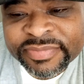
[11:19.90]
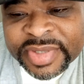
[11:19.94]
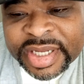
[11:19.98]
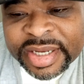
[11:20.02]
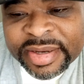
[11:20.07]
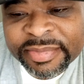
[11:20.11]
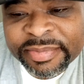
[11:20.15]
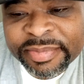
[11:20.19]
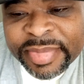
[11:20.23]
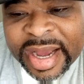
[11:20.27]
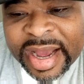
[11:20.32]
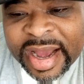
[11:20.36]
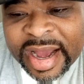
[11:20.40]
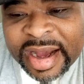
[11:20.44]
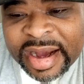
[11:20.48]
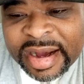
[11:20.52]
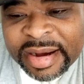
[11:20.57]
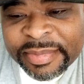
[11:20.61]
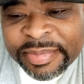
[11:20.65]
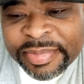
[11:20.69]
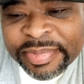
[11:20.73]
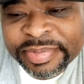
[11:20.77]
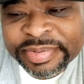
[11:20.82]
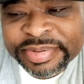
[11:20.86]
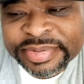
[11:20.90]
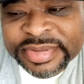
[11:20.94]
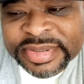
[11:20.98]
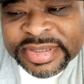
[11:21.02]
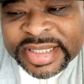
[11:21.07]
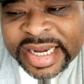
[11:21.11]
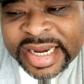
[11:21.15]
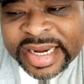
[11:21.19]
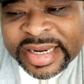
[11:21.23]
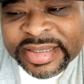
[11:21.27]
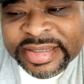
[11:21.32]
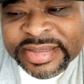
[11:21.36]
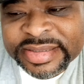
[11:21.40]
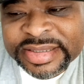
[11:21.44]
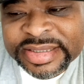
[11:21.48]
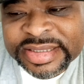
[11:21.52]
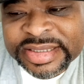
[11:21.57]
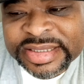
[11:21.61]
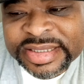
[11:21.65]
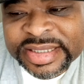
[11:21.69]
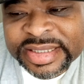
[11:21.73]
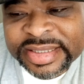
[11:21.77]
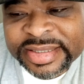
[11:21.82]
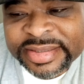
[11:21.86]
by all standards
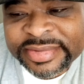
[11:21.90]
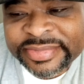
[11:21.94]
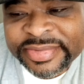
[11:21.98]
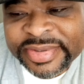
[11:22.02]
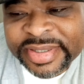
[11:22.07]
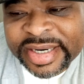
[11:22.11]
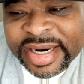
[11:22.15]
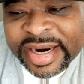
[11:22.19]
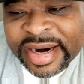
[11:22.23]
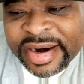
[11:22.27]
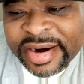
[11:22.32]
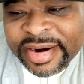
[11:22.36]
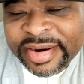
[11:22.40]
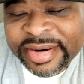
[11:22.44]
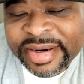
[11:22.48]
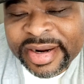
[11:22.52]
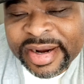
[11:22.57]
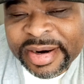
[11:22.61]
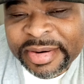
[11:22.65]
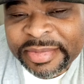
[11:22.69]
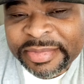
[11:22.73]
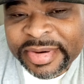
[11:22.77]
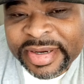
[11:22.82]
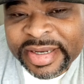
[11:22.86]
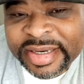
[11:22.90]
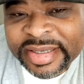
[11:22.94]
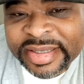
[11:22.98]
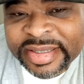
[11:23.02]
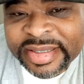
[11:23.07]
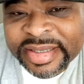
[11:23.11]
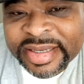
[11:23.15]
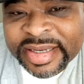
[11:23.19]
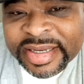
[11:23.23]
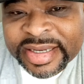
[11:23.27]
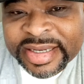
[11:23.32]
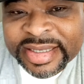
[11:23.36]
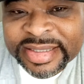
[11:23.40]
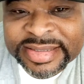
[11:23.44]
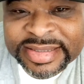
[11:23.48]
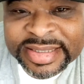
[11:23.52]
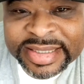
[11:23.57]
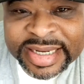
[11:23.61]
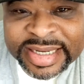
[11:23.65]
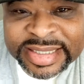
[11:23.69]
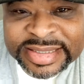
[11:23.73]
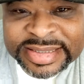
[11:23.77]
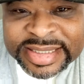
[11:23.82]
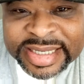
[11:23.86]
should have occurred already, until
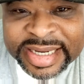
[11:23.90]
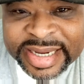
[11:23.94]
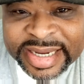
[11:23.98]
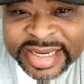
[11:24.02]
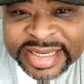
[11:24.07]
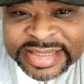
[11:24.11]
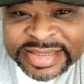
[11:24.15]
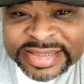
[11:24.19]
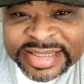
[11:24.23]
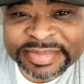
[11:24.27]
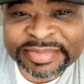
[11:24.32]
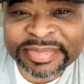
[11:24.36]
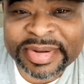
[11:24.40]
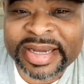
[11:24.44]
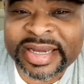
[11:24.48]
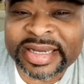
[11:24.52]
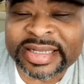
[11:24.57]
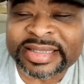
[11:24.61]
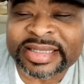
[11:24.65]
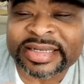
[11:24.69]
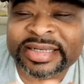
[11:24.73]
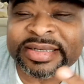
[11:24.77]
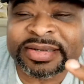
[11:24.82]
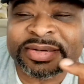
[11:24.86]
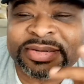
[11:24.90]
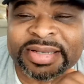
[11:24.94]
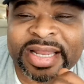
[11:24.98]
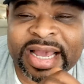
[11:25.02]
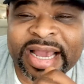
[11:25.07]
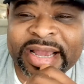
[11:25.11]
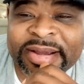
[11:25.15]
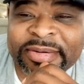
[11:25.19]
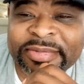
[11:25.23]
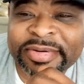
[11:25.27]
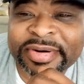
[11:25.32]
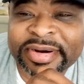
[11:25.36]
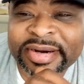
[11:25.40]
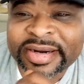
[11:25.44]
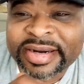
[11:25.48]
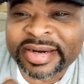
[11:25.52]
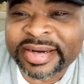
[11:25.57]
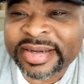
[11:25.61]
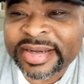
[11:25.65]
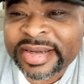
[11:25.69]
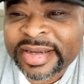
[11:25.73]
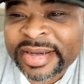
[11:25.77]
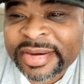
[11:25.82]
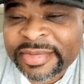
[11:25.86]
they changed and made the new light
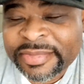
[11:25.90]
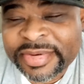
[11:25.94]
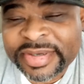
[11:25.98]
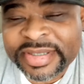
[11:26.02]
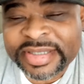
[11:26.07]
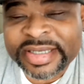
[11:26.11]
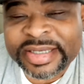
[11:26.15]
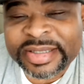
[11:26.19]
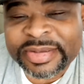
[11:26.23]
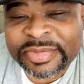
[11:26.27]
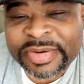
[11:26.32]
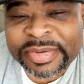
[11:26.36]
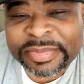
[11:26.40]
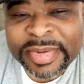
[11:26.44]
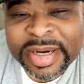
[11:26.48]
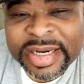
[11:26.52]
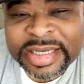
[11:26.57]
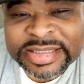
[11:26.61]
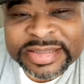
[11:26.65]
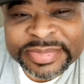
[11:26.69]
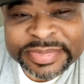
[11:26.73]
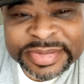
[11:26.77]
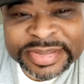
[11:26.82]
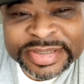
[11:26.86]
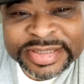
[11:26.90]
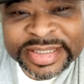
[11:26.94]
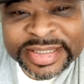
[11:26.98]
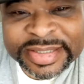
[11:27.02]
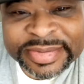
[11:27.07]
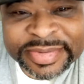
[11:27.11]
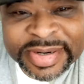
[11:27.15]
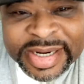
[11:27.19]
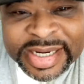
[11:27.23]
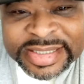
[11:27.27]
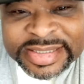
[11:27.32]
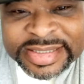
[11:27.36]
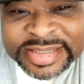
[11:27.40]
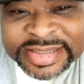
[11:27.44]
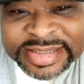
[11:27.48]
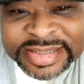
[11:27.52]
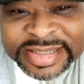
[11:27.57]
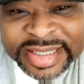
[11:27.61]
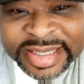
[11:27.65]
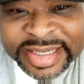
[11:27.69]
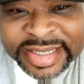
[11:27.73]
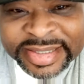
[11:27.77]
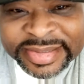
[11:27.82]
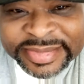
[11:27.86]
where we're dealing with multiple generations
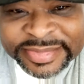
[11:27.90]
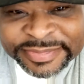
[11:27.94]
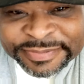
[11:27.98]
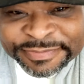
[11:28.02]
now.